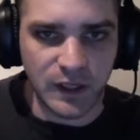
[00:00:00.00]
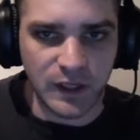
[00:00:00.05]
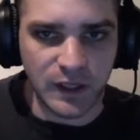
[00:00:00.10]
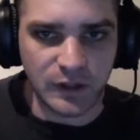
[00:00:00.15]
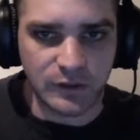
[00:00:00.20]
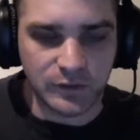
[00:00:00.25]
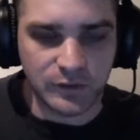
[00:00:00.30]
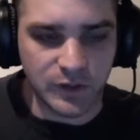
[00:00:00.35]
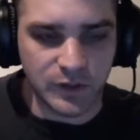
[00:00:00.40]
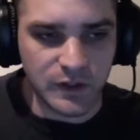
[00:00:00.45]

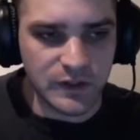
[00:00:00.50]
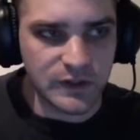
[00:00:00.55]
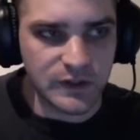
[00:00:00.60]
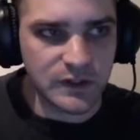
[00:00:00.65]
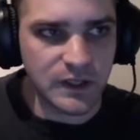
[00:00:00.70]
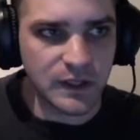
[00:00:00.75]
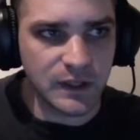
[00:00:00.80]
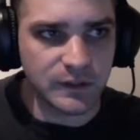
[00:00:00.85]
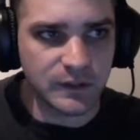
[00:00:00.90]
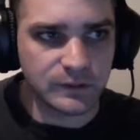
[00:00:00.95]
angle for the
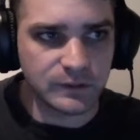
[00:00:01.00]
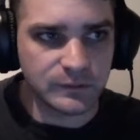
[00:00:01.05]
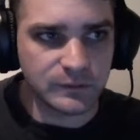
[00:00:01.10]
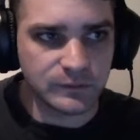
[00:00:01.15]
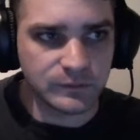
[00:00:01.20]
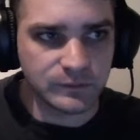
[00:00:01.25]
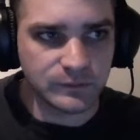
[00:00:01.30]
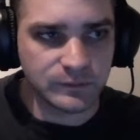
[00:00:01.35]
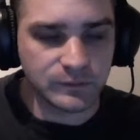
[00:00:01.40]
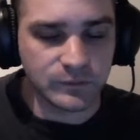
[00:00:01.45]
sun.
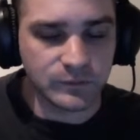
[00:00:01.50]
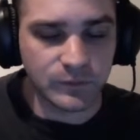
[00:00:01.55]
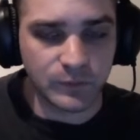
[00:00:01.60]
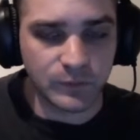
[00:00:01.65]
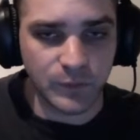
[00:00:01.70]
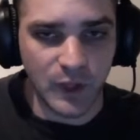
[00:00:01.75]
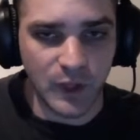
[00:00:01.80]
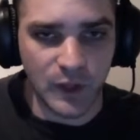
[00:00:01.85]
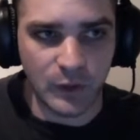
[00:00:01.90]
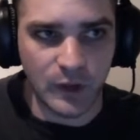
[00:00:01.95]

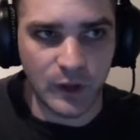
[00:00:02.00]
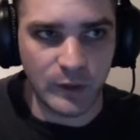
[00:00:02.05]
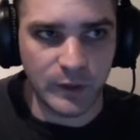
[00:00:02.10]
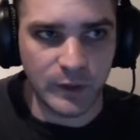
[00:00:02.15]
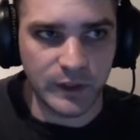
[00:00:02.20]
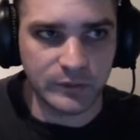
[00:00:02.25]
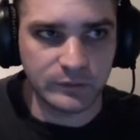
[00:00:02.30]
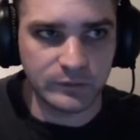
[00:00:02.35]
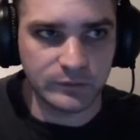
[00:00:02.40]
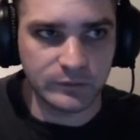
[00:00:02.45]
By the way, we